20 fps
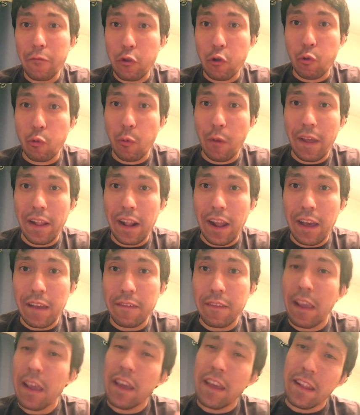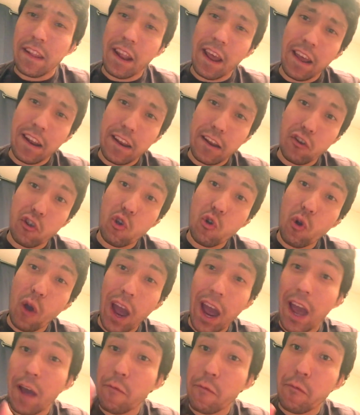to realize that you
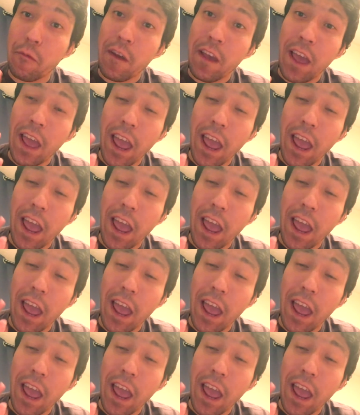have